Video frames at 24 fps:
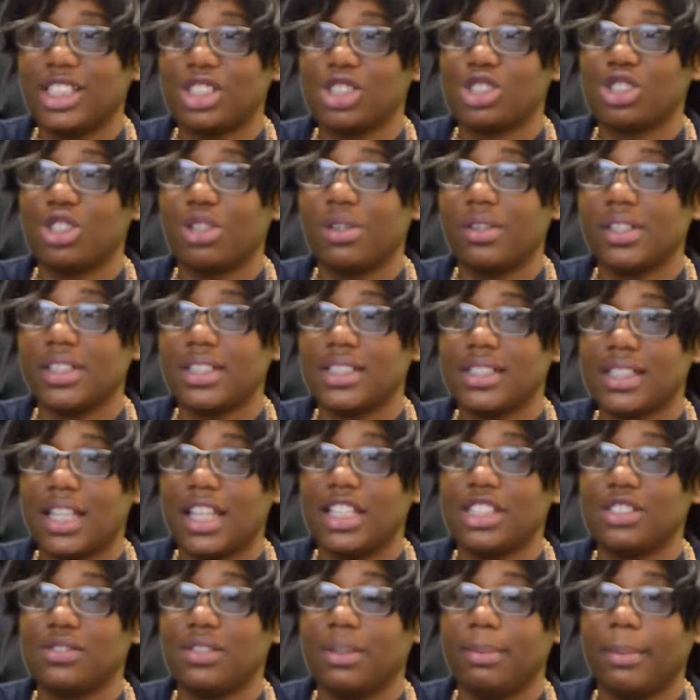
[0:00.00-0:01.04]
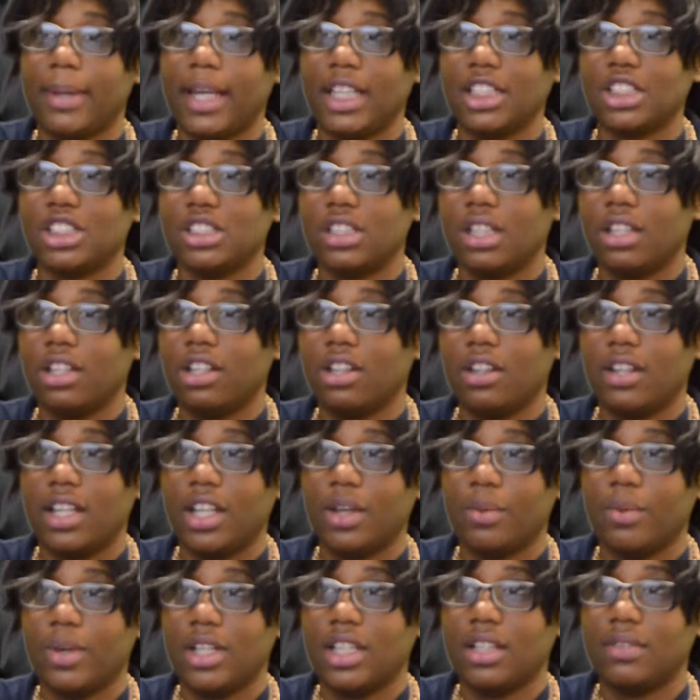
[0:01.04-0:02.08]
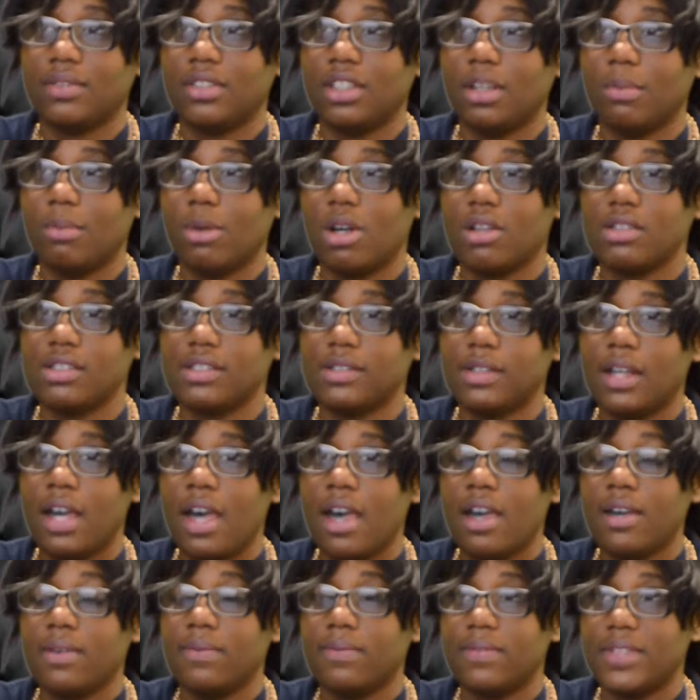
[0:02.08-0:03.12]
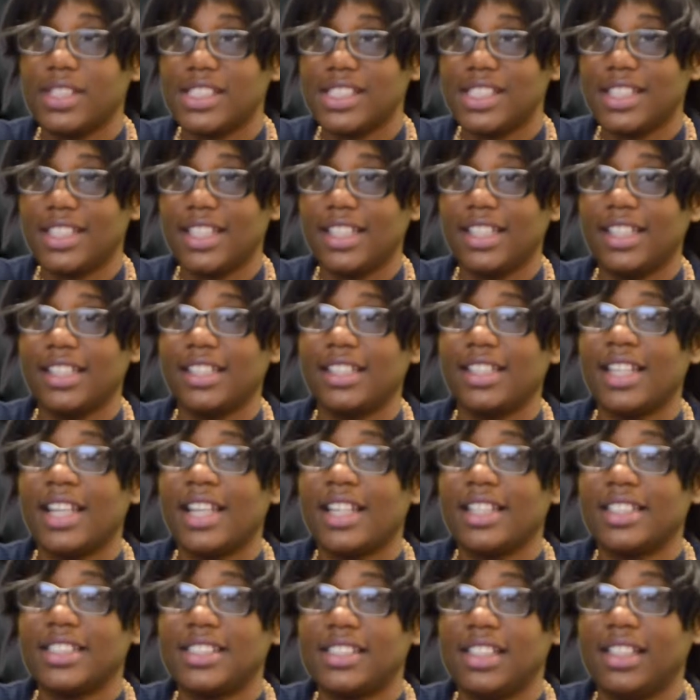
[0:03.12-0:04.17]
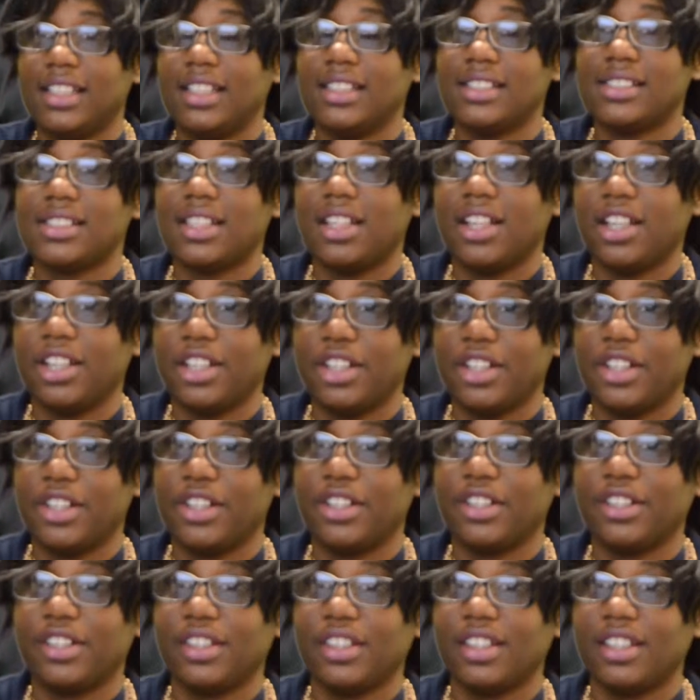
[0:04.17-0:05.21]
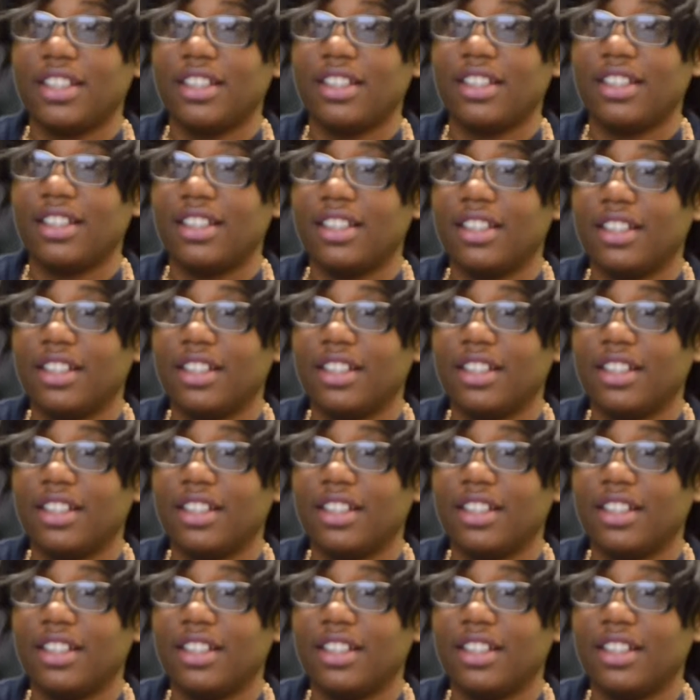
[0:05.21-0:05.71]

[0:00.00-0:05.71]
and tourist sites remain shuttered in one of the most visited cities on earth.